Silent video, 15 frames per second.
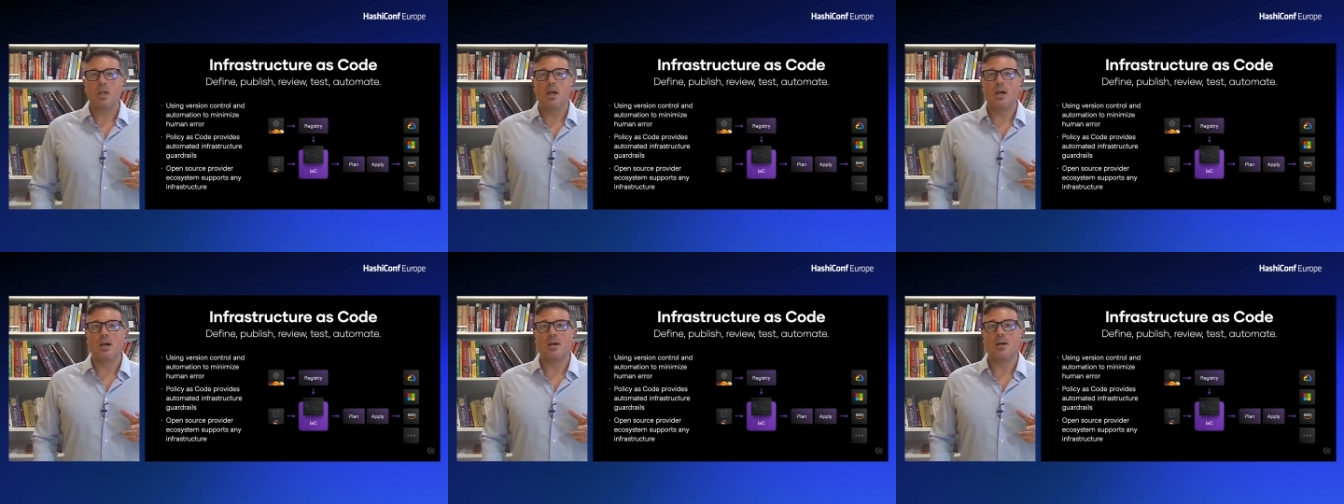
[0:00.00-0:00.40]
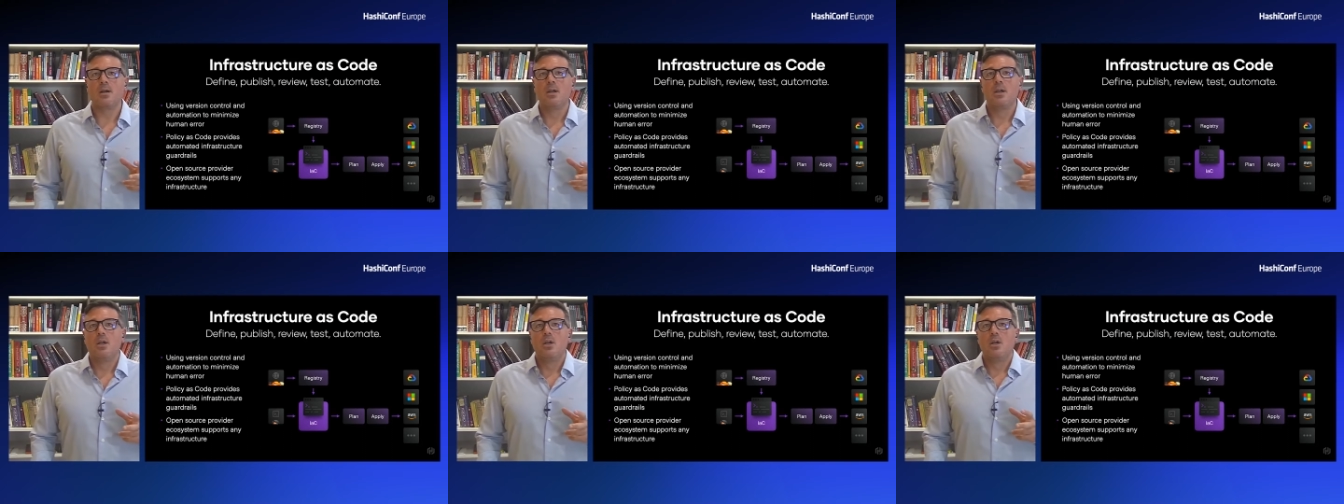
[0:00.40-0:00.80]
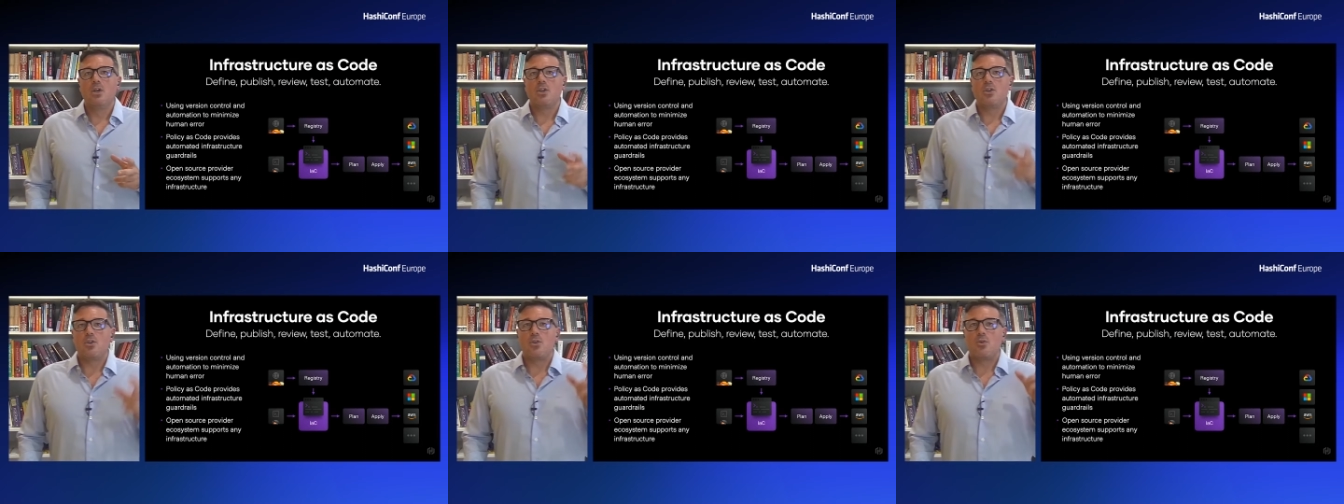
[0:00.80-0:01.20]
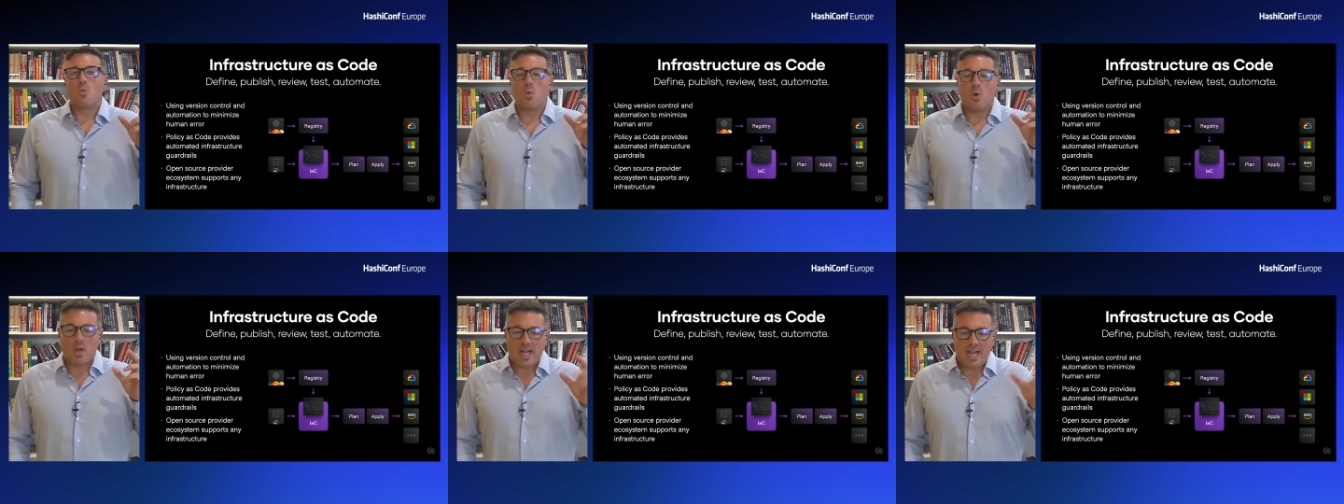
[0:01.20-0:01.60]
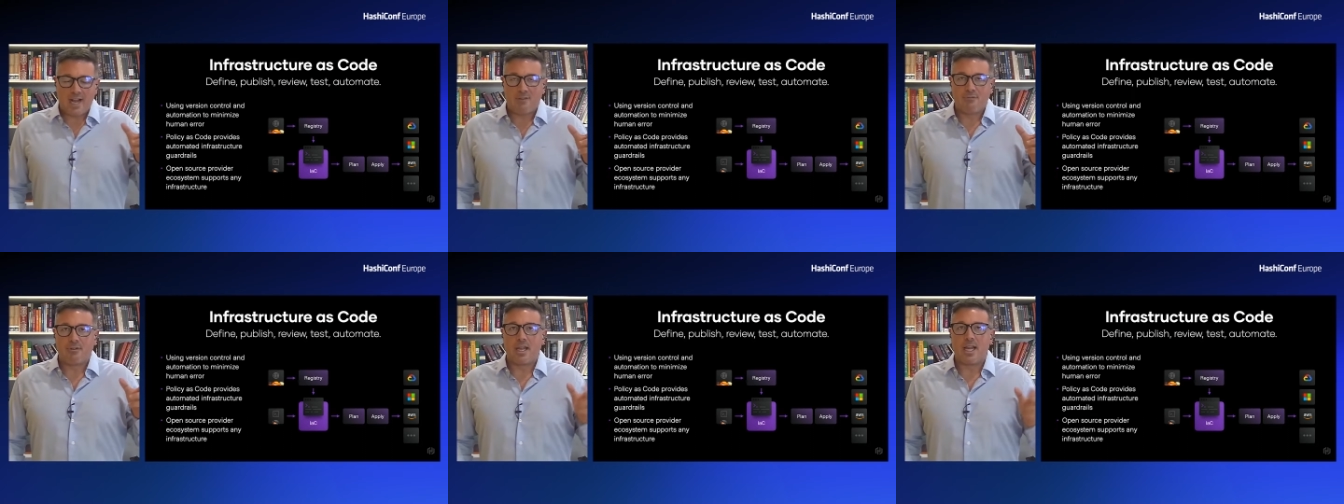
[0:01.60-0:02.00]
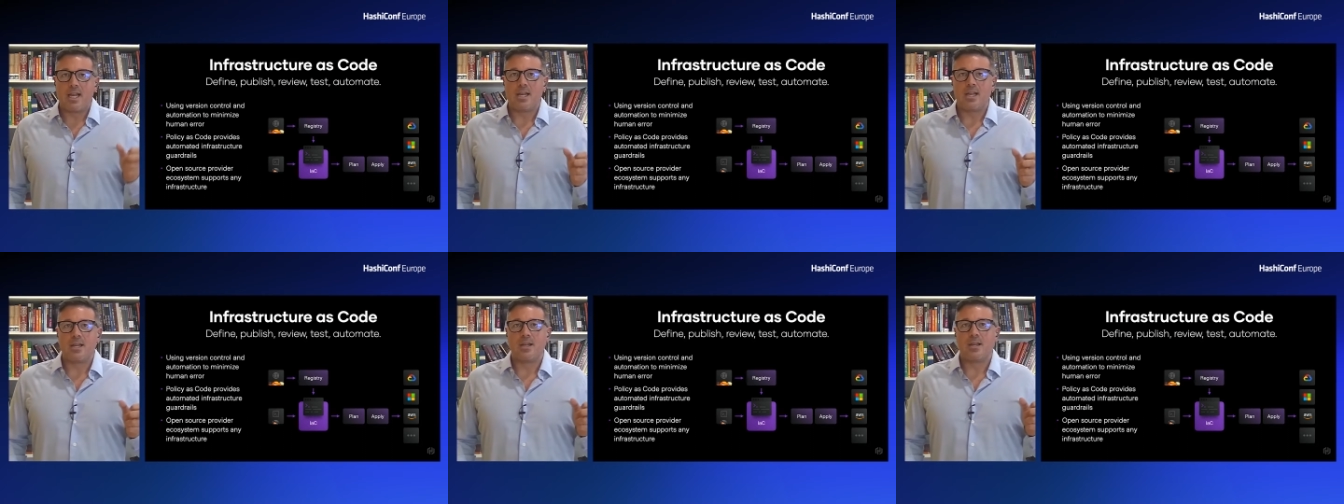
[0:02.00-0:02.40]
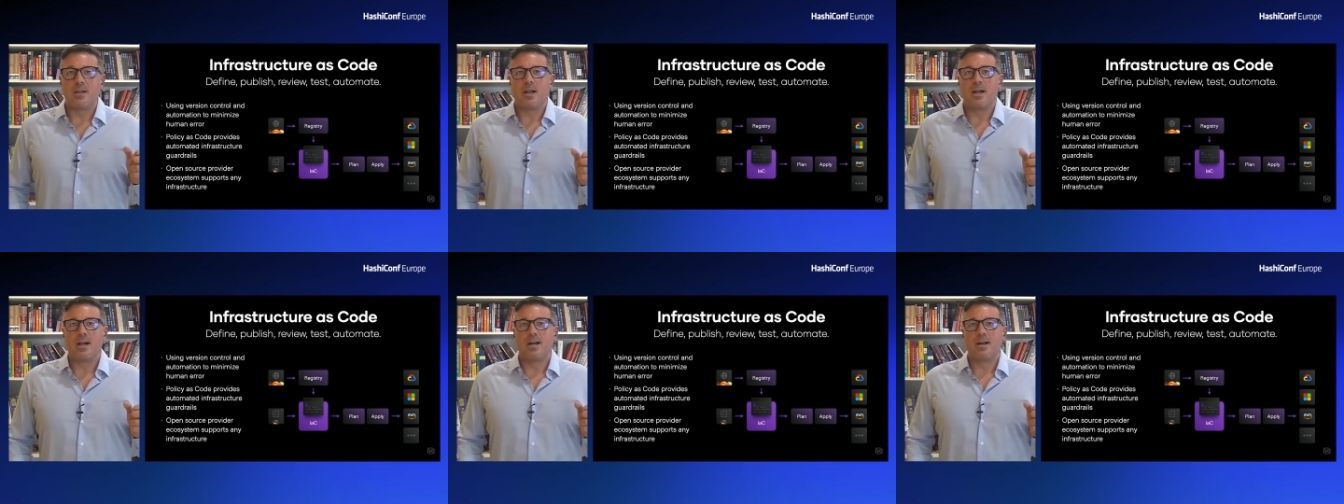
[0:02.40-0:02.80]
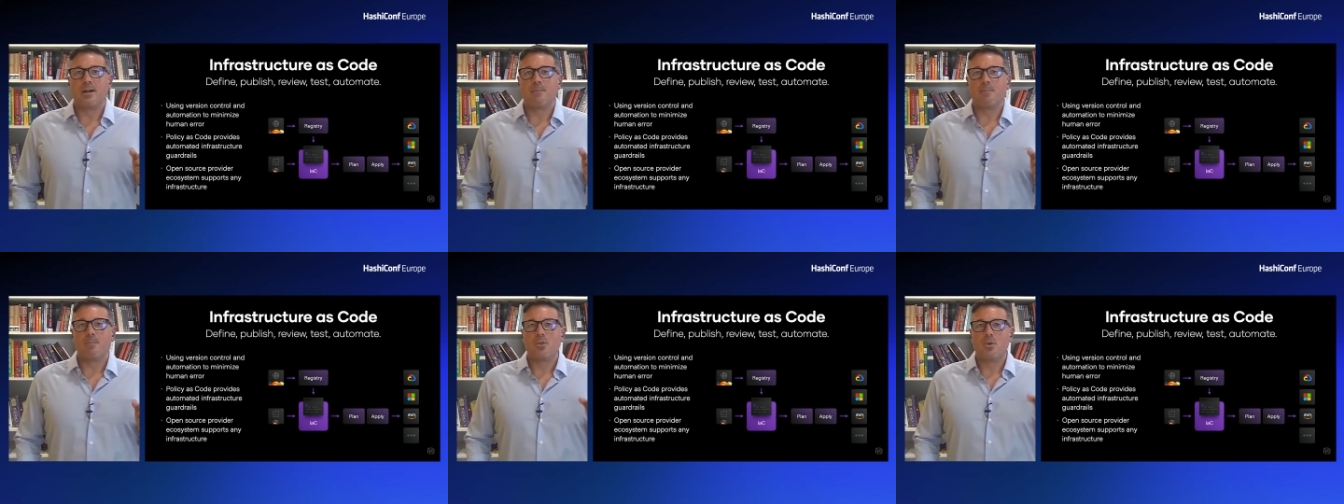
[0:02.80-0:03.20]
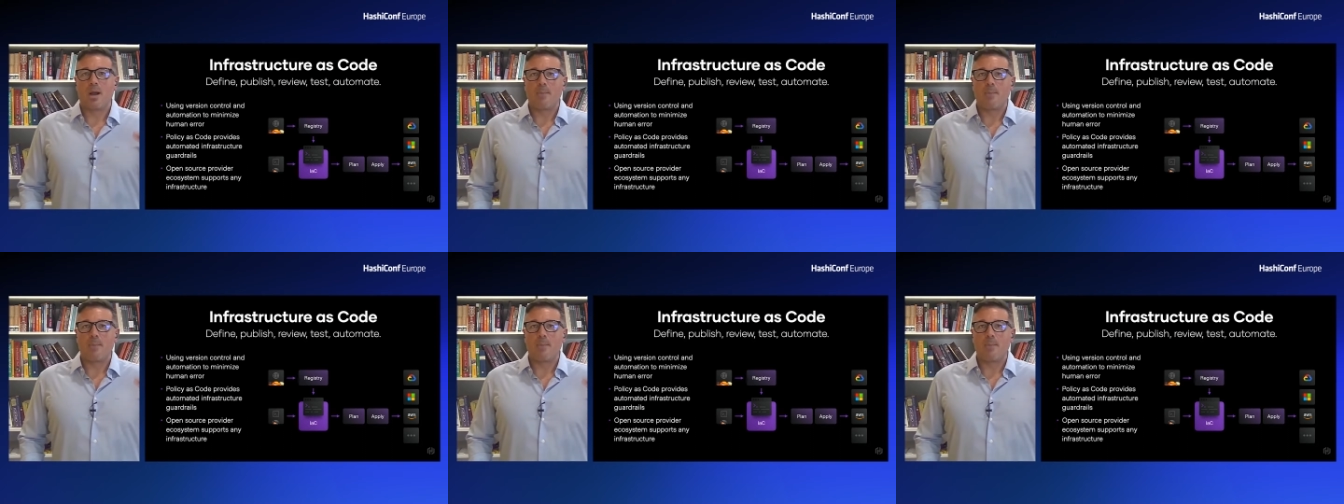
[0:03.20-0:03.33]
uh, we'll have a, um,